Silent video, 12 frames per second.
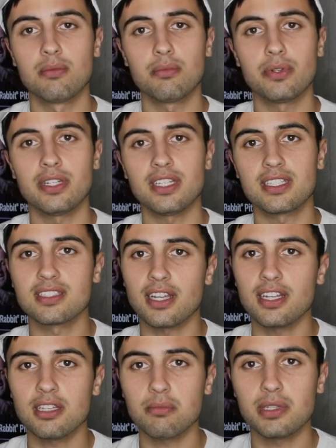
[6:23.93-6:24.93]
pretty
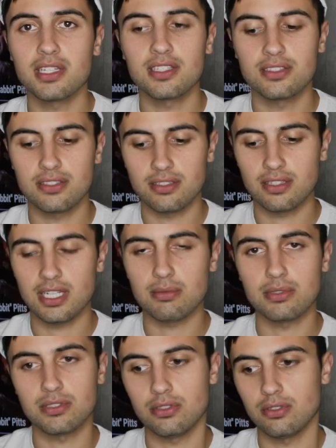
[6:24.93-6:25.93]
exciting because you're
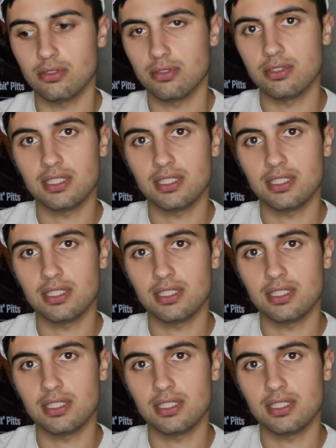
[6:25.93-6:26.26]
able to